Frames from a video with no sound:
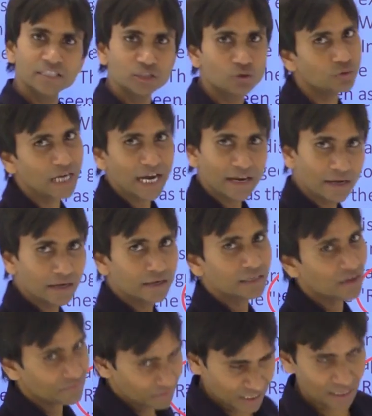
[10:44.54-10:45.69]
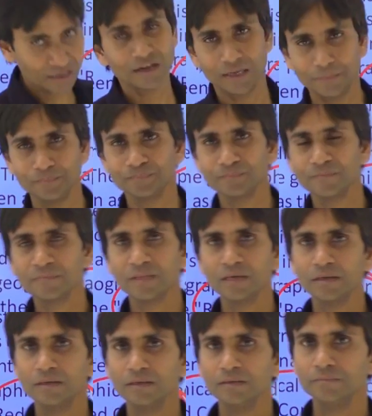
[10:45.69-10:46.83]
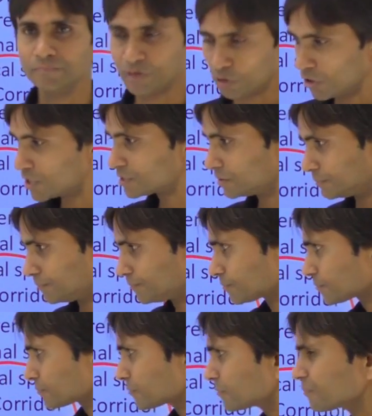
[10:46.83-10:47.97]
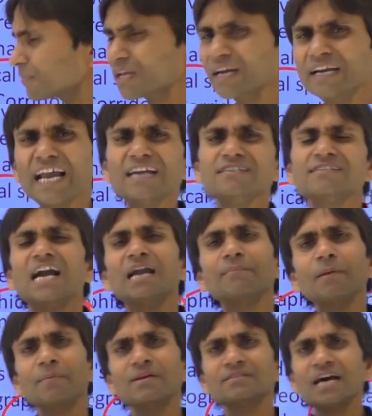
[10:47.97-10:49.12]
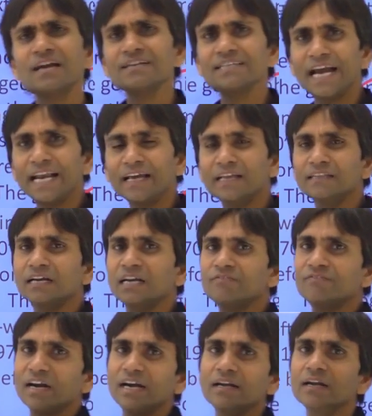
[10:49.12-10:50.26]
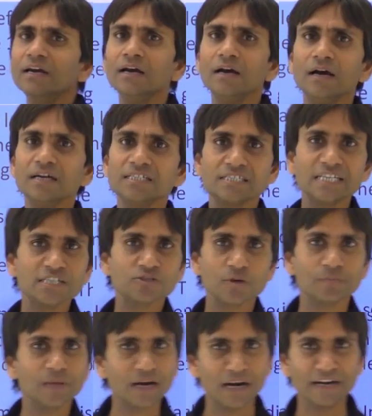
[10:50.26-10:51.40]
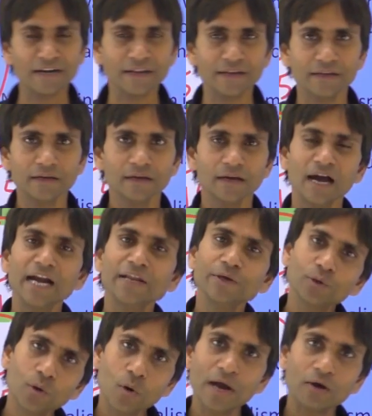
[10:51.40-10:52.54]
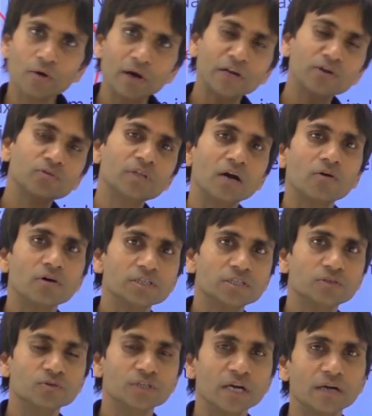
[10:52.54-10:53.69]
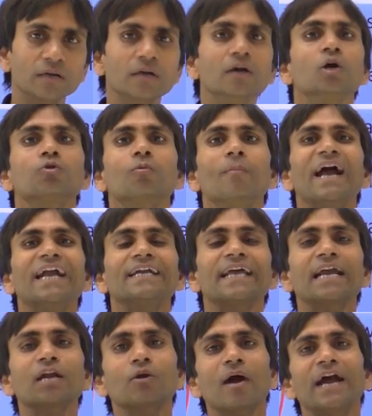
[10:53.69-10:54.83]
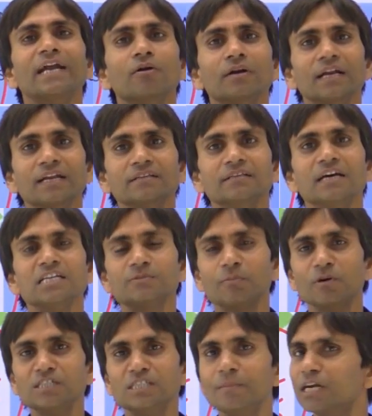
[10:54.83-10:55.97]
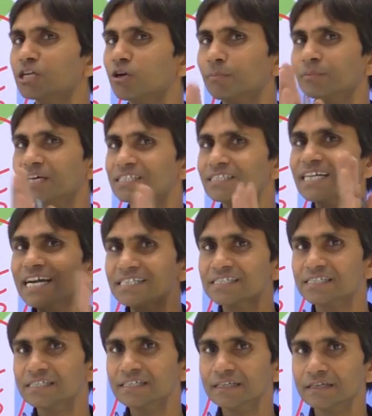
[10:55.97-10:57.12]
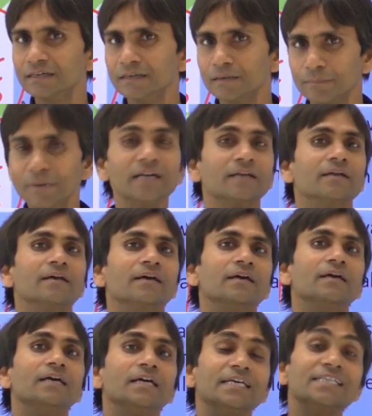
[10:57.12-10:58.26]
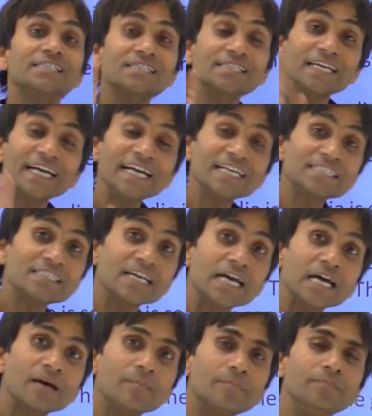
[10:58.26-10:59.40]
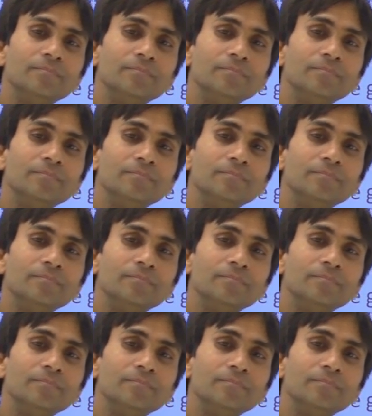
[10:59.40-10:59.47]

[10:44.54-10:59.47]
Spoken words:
to tackle, definitely, because Naxalite peoples are residing in the different states of the country, and you know, according to the constitution, to maintain law and order is the responsibility of the states, but states have